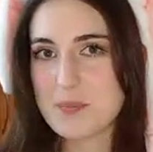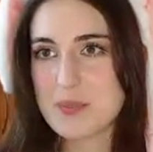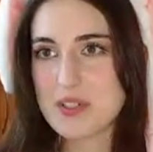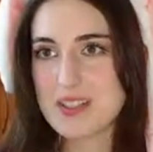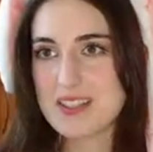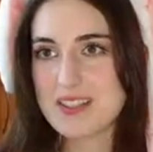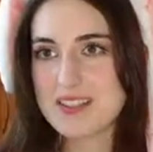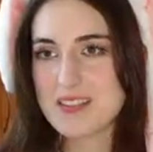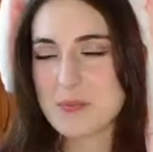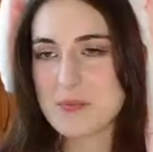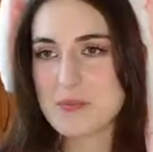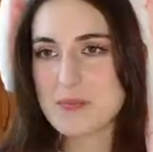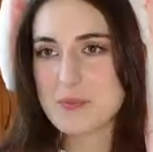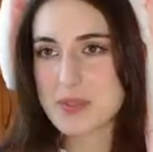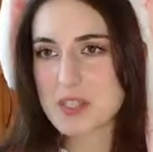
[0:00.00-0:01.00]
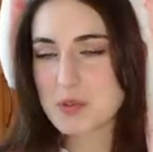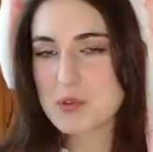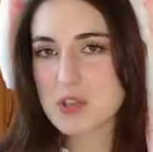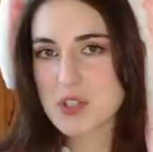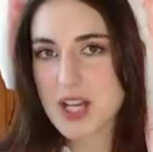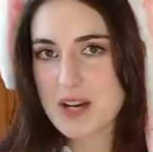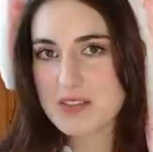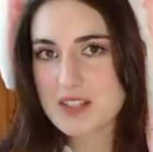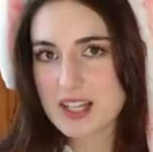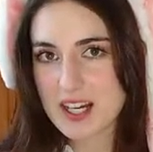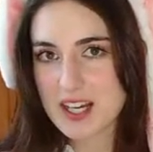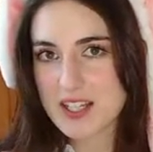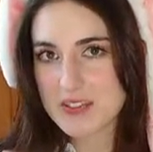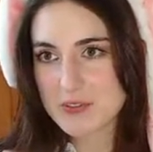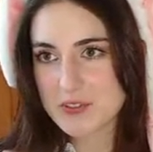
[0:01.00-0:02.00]
but but don't you have an
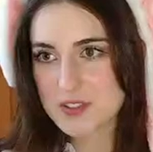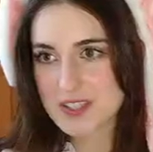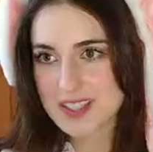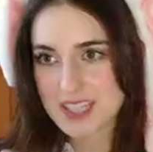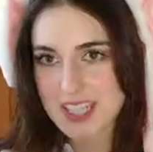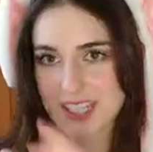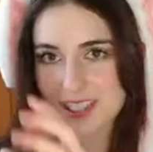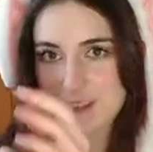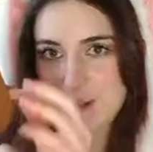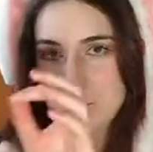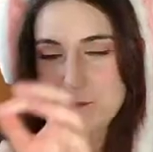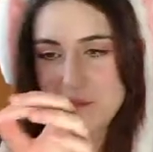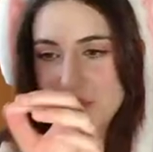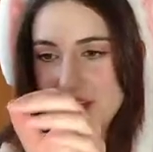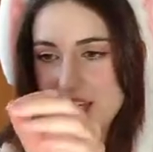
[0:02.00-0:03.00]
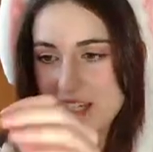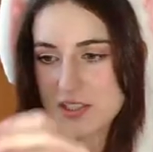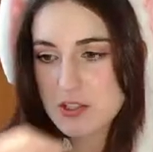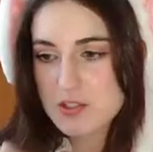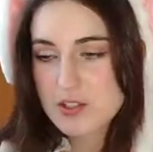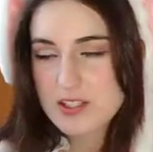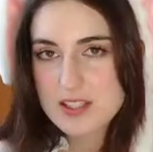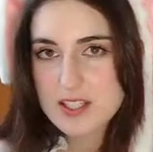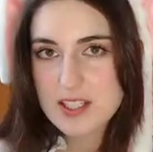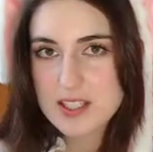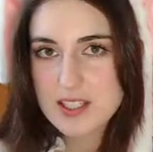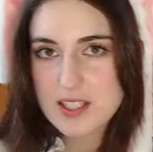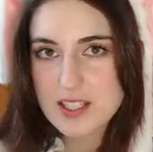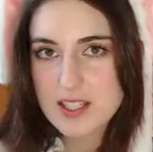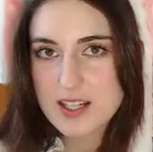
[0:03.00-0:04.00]
eye? Like, can't you
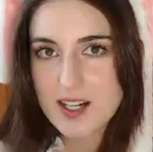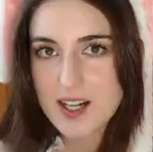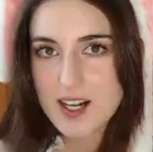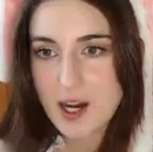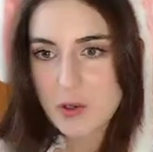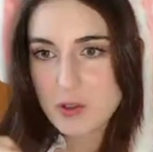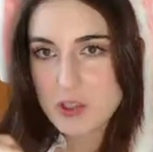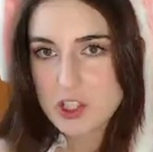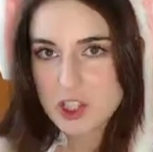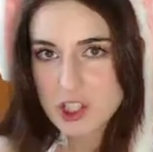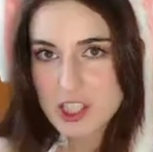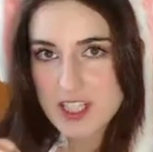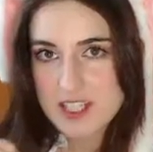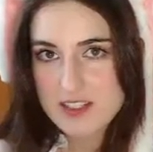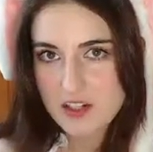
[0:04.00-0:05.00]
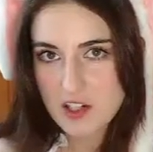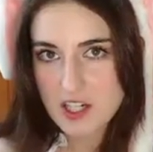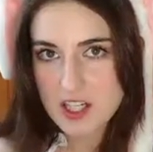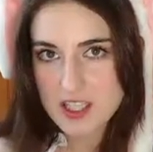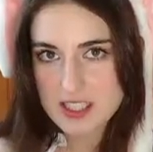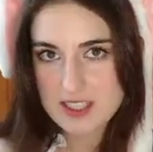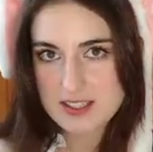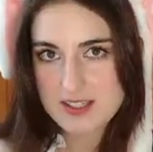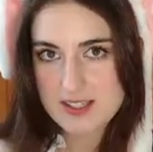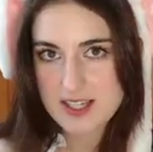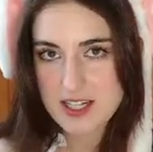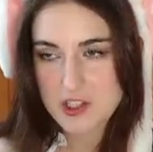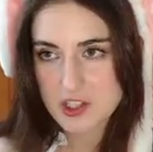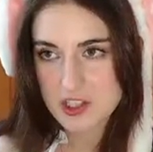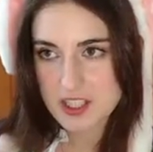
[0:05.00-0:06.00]
see how good his art is?
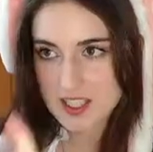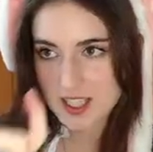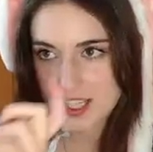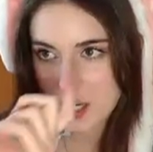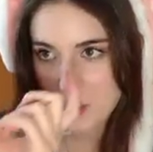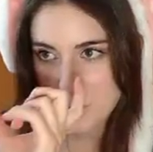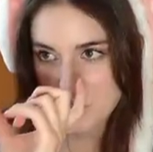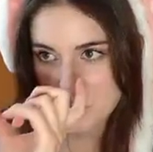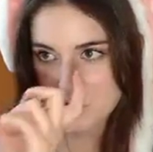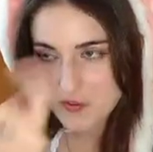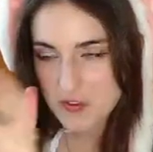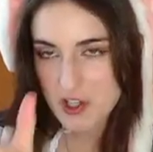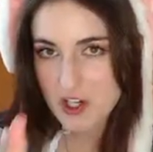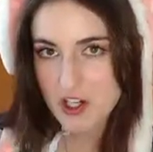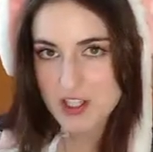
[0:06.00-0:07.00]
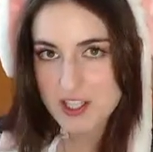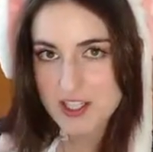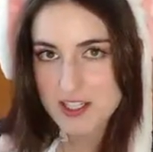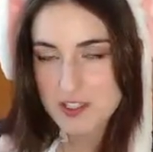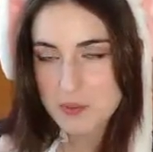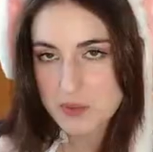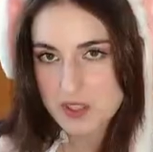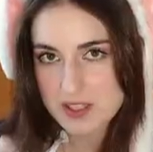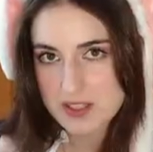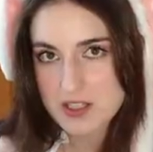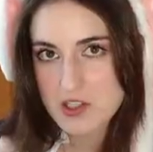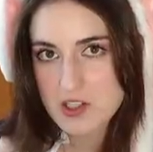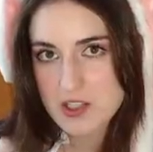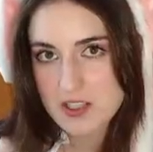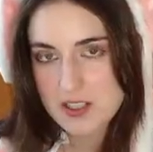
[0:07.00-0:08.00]
Actually, like how much thought and
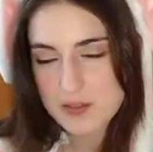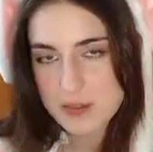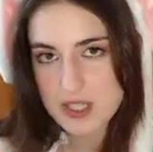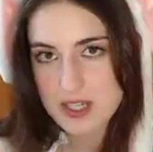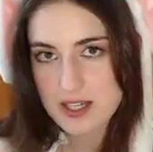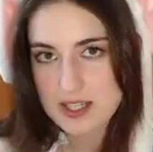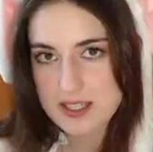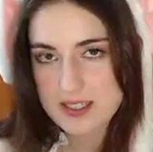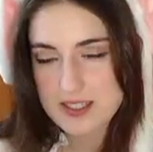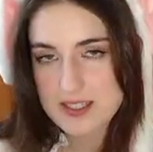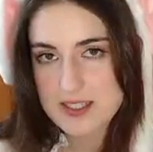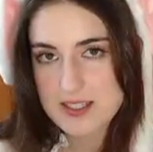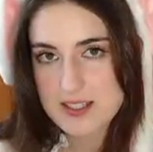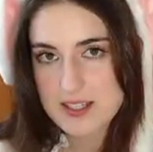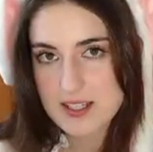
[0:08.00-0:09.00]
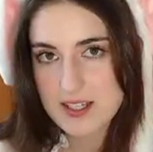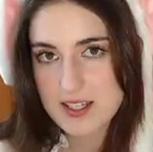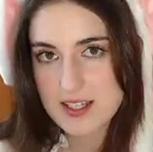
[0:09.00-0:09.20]
precision is behind it.